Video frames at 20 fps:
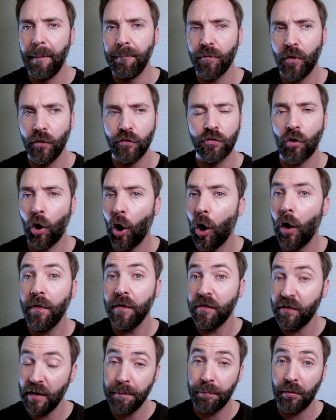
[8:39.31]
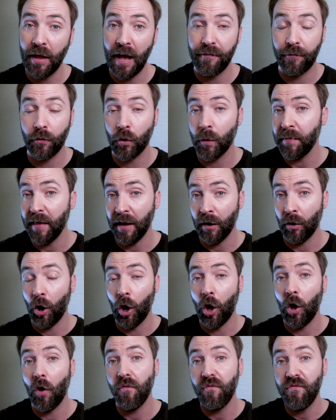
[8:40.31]
Those are all the same platform. They are
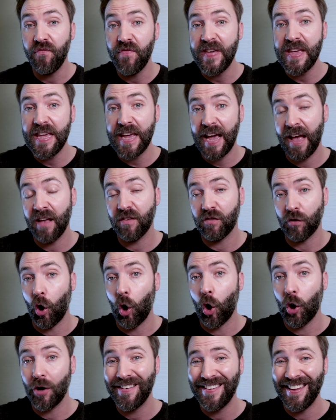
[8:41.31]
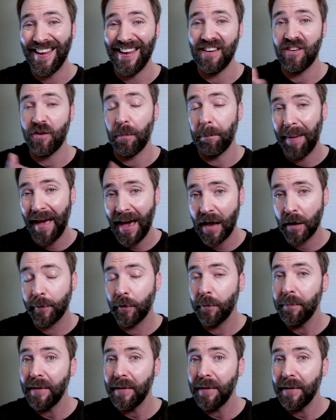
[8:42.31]
all VSR10 compatible,